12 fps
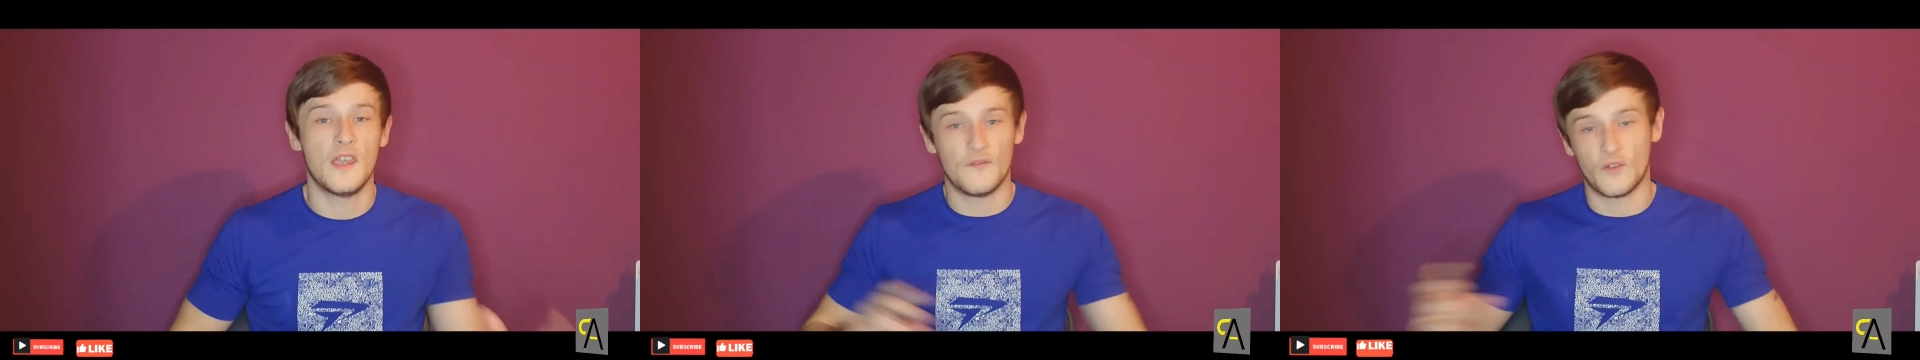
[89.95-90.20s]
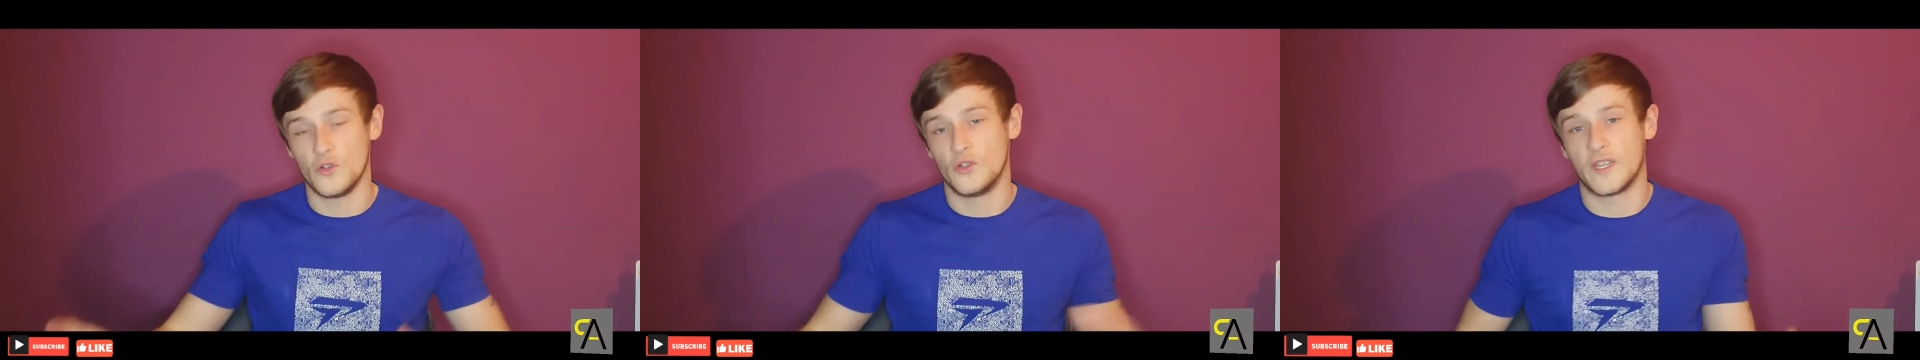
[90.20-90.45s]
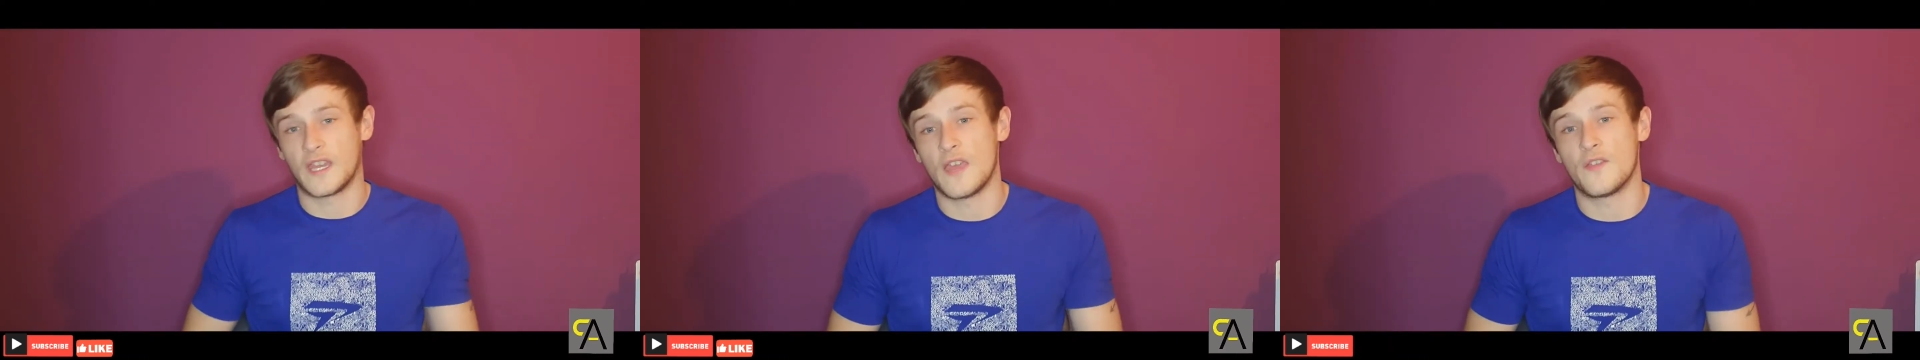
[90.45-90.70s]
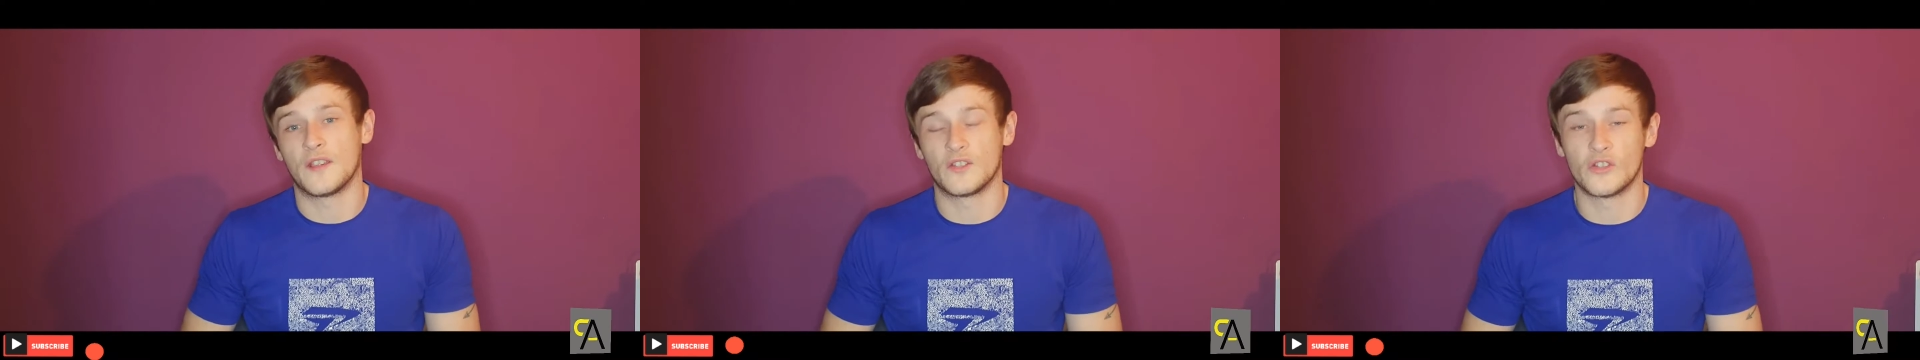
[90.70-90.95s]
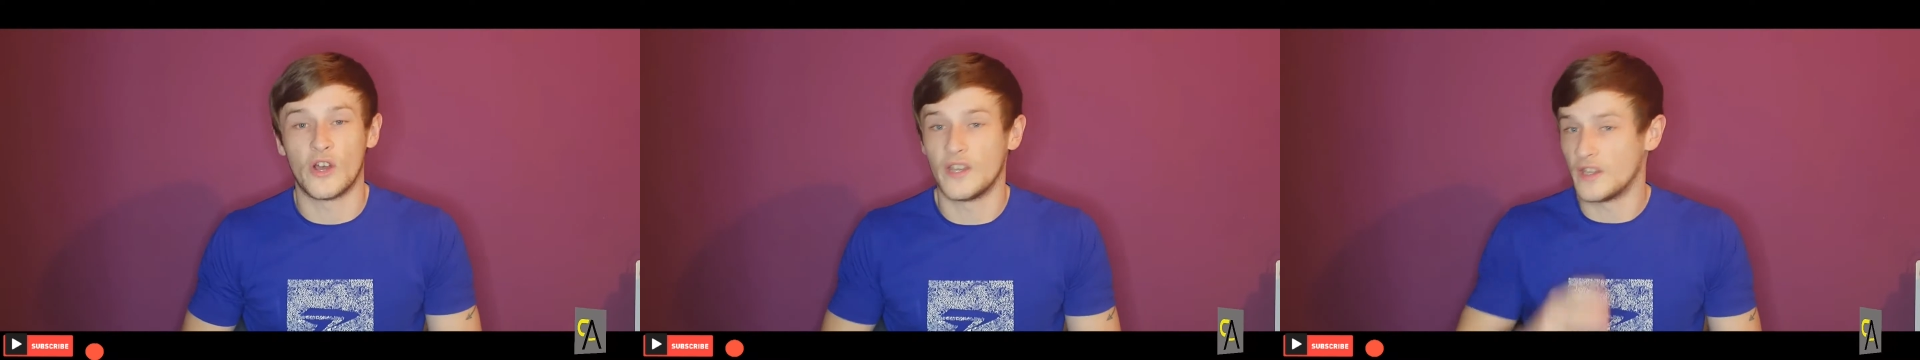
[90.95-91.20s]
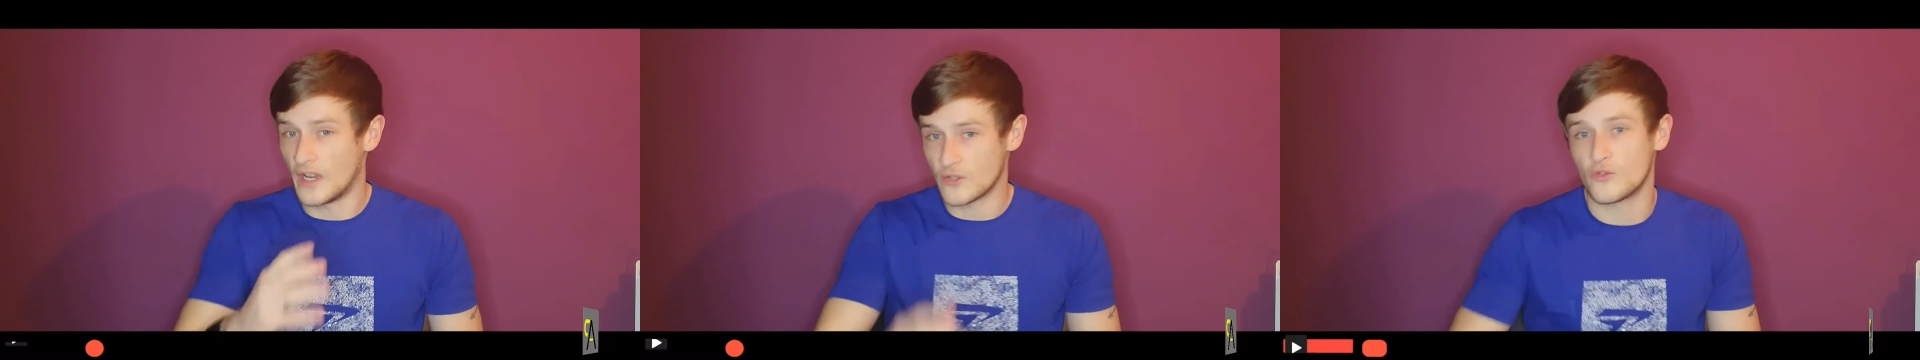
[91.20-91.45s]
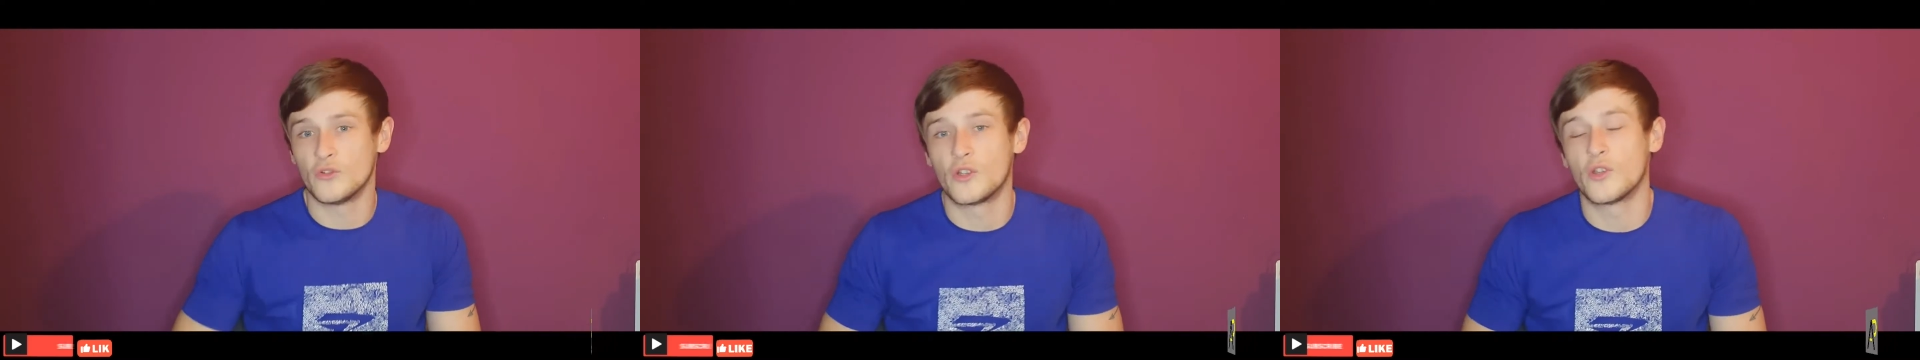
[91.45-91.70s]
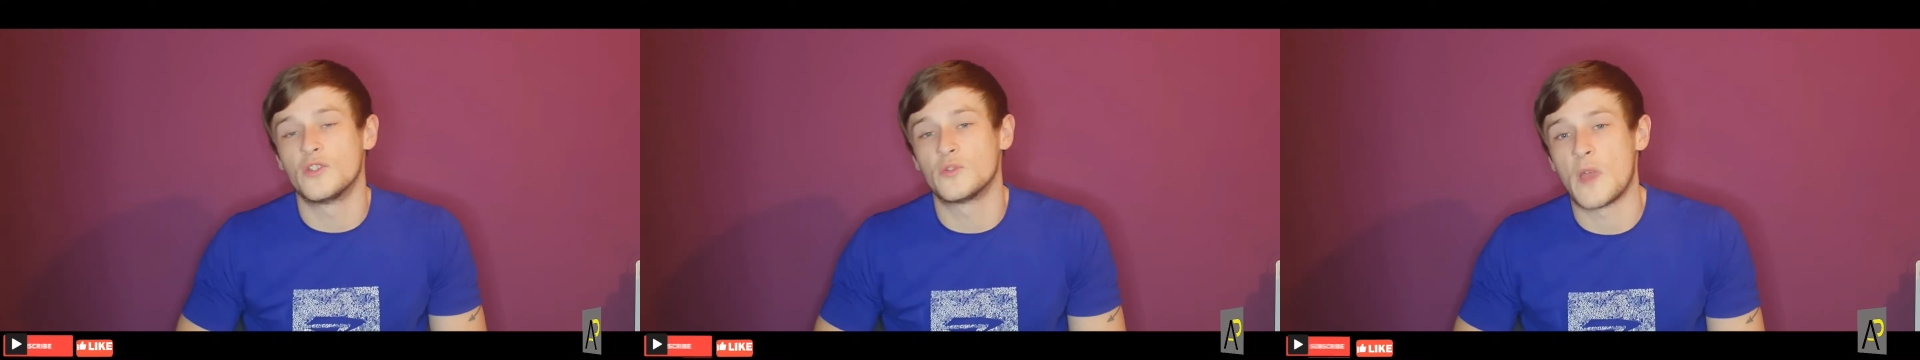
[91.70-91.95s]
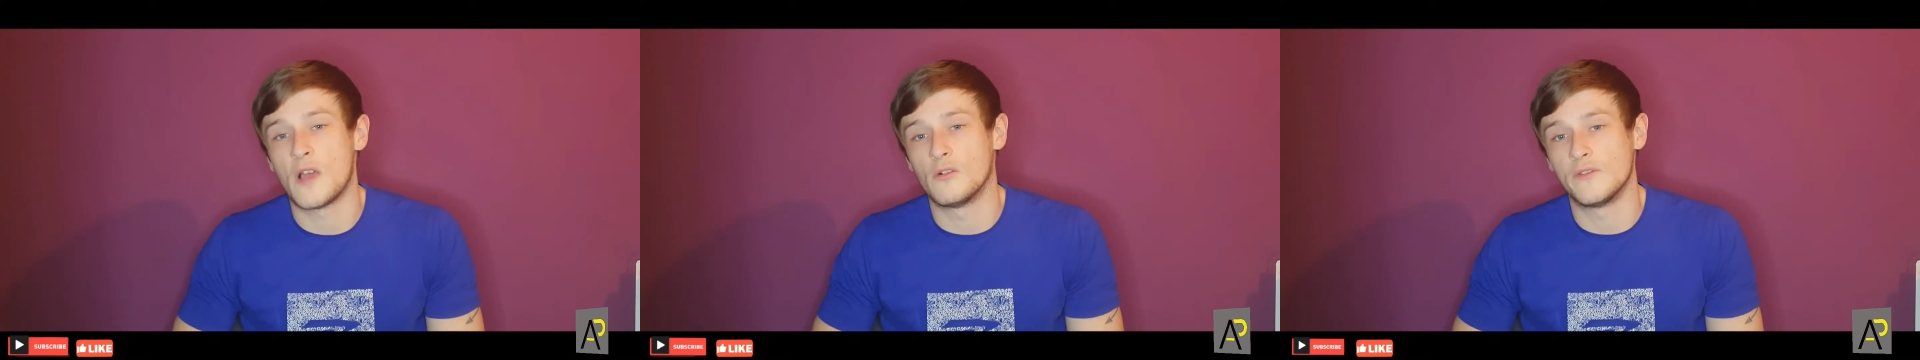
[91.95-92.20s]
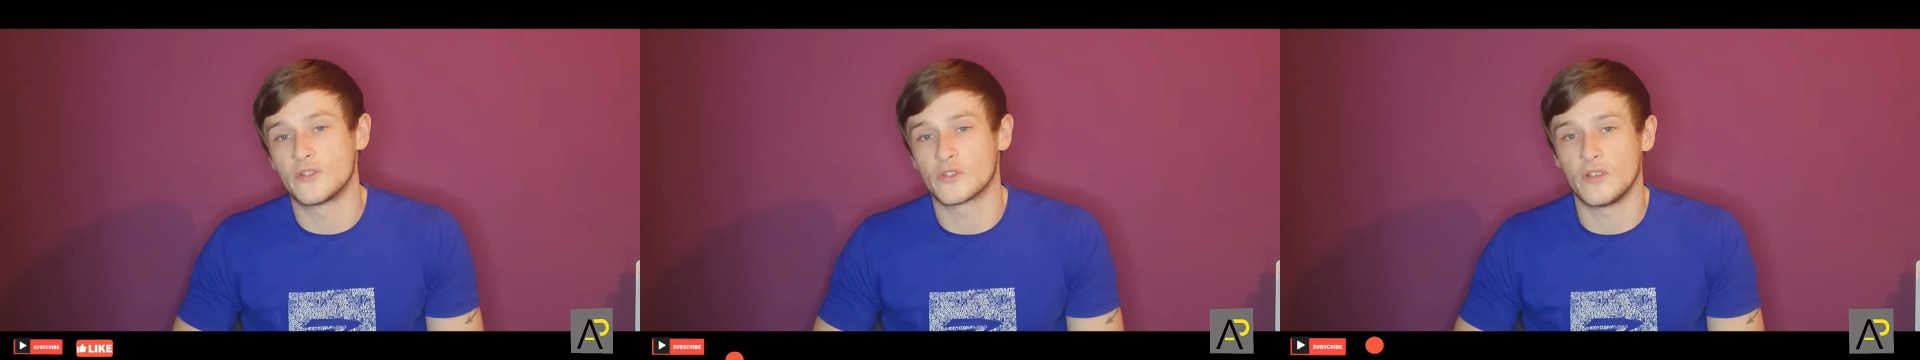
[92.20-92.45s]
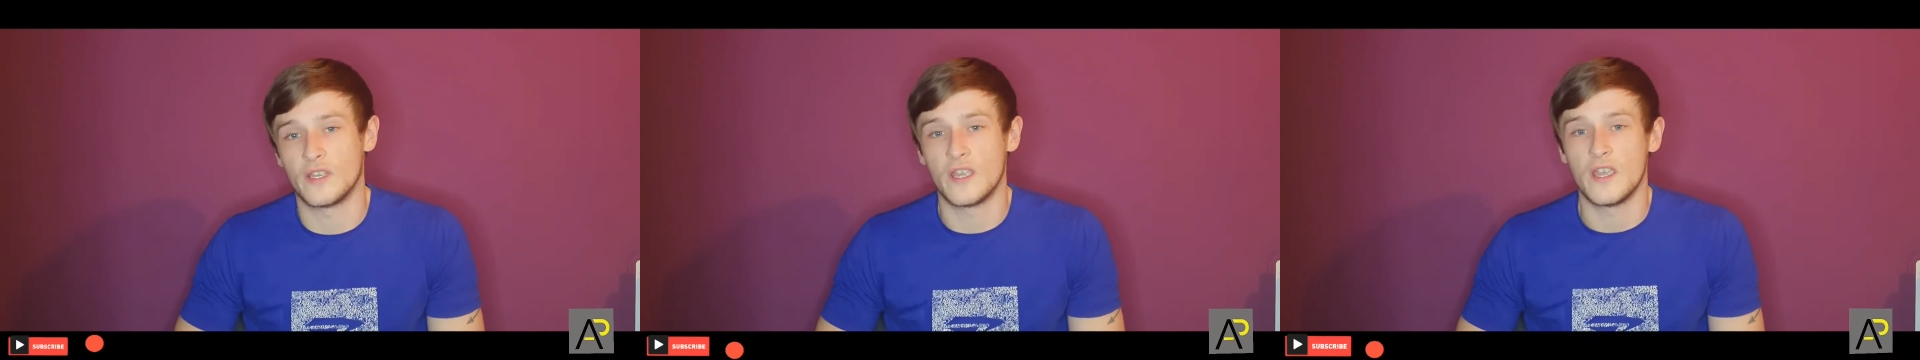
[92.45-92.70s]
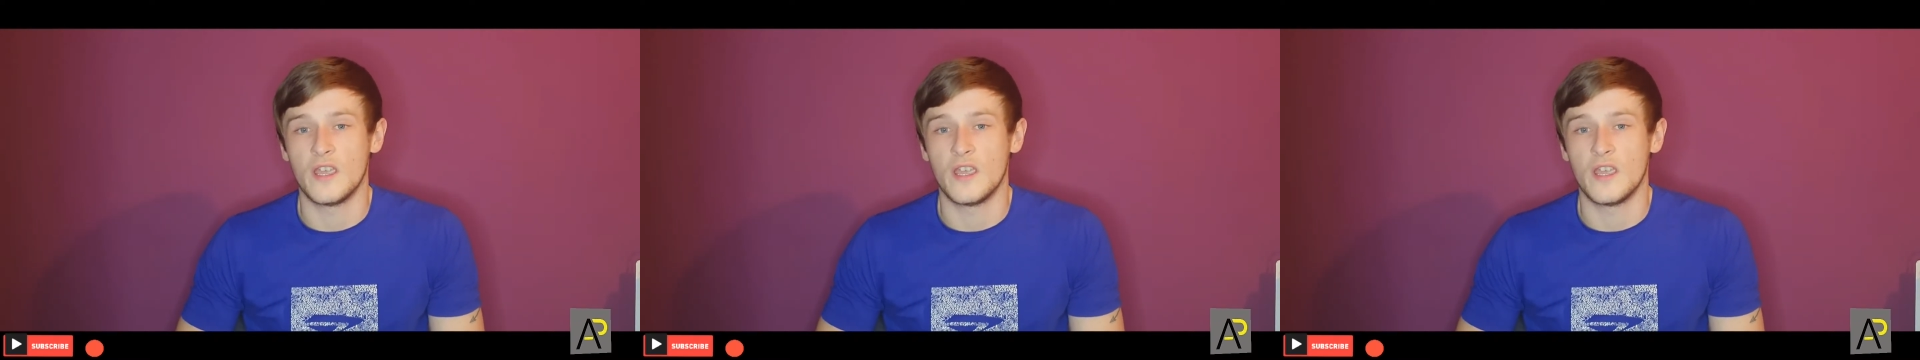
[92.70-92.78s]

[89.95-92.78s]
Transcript: for you to get things done. And that's really good as well. Obviously,